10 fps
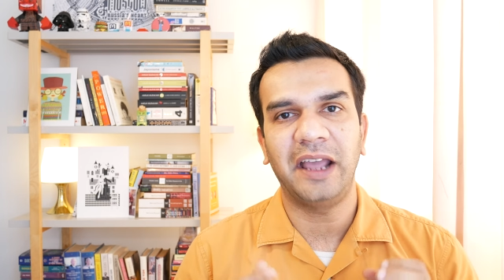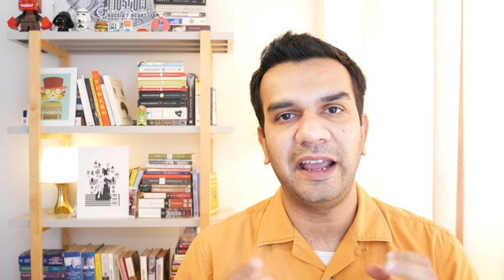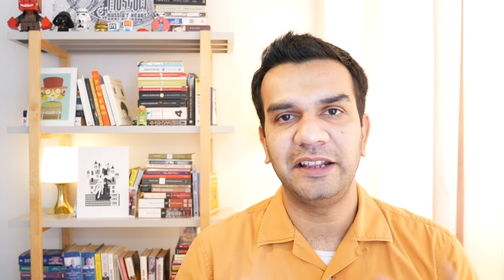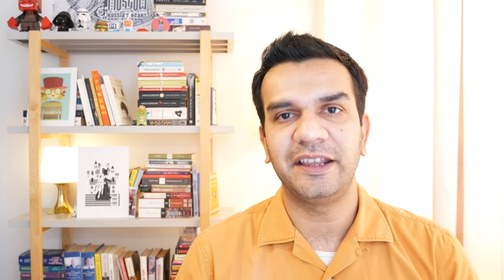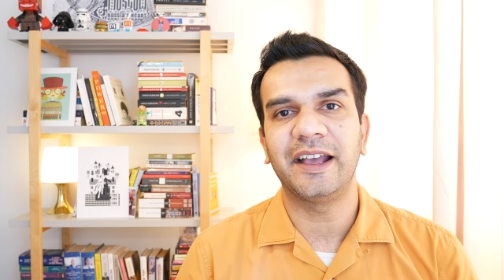
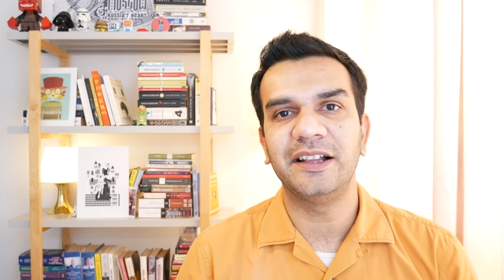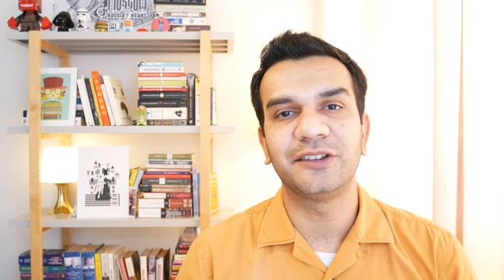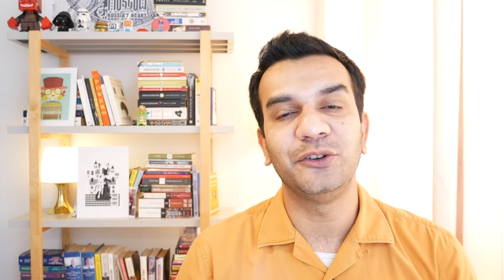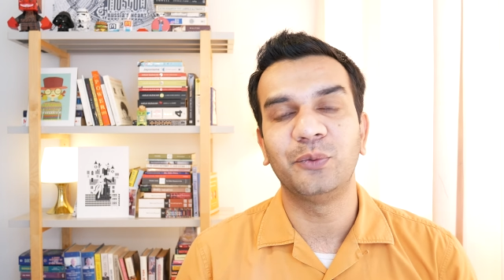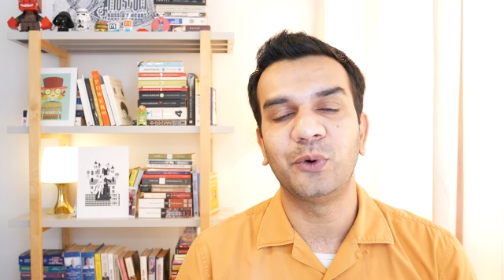anything
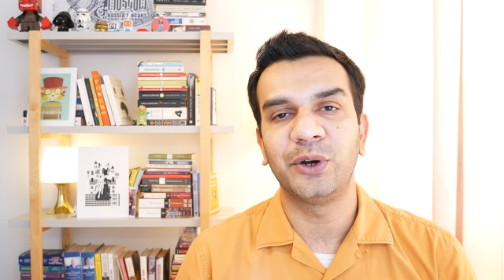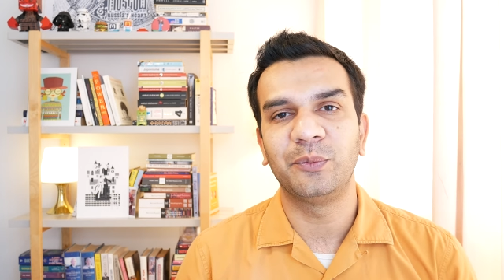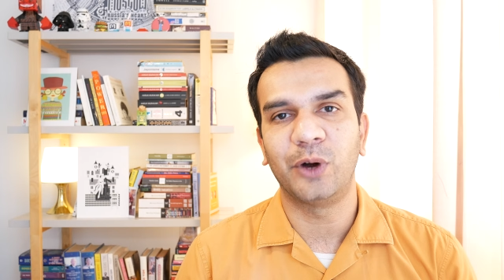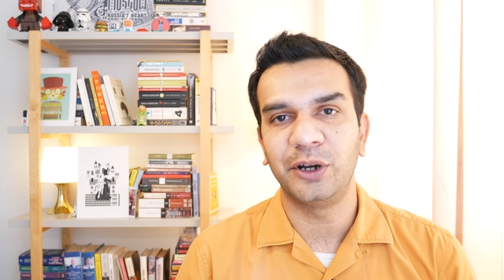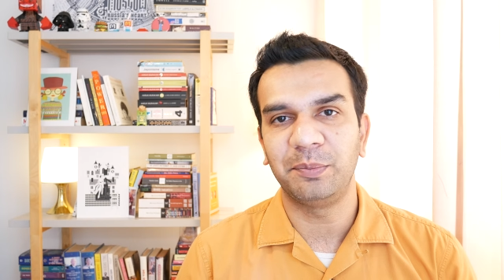else you would
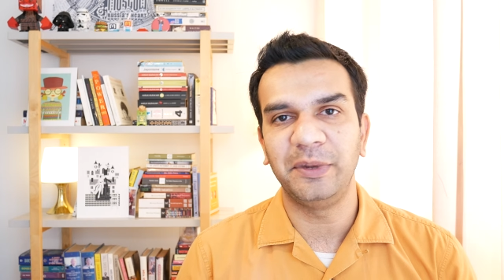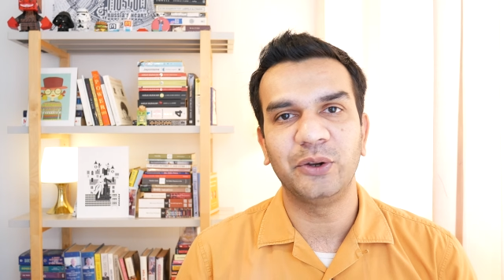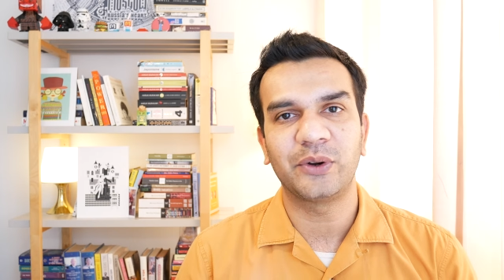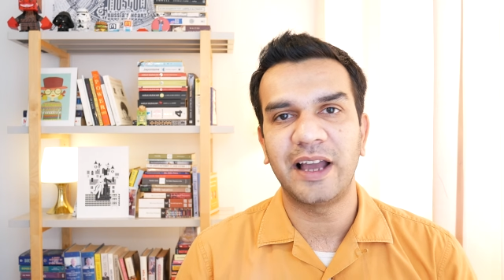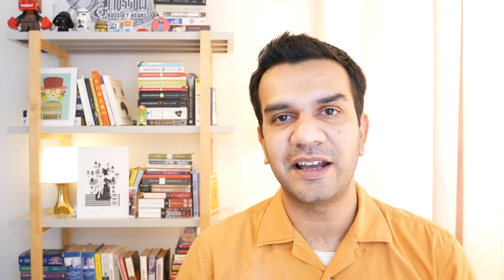want me
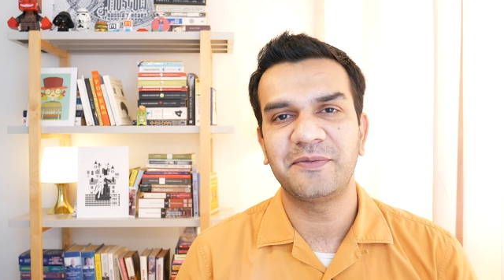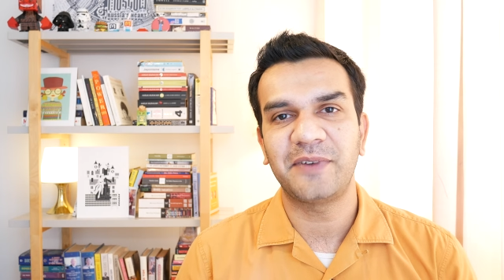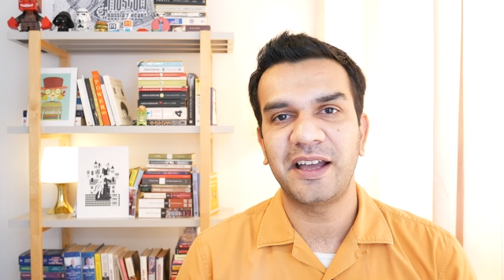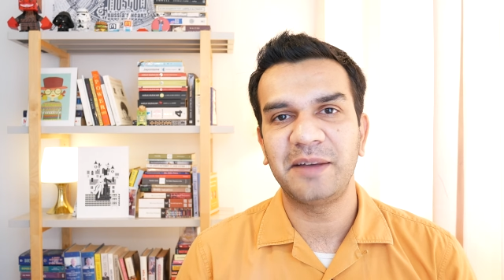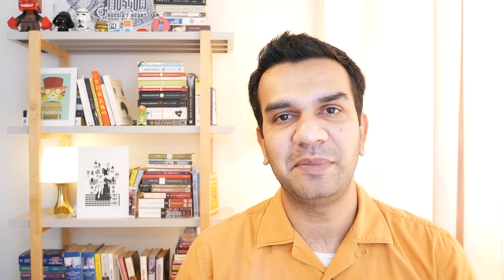to clarify,